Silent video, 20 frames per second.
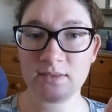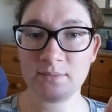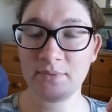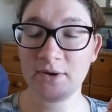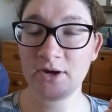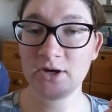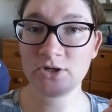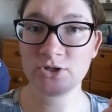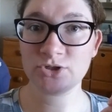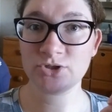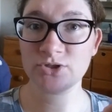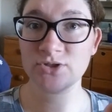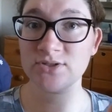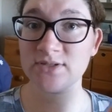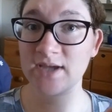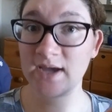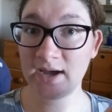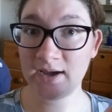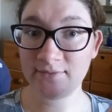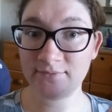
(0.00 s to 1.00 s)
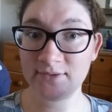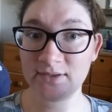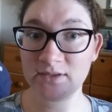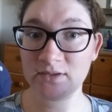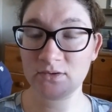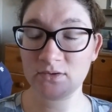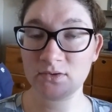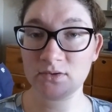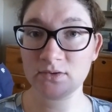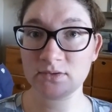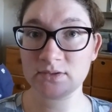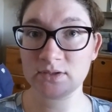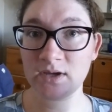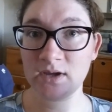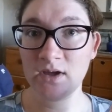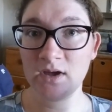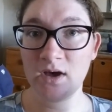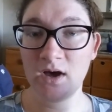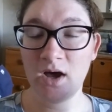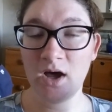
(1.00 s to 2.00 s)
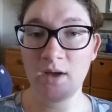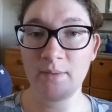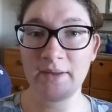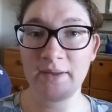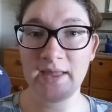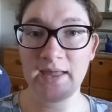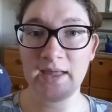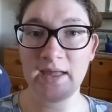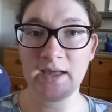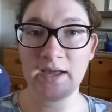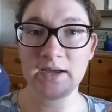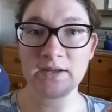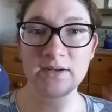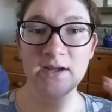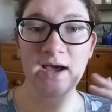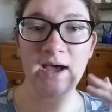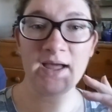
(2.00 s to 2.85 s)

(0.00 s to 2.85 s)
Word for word: punctures have healed on my hand.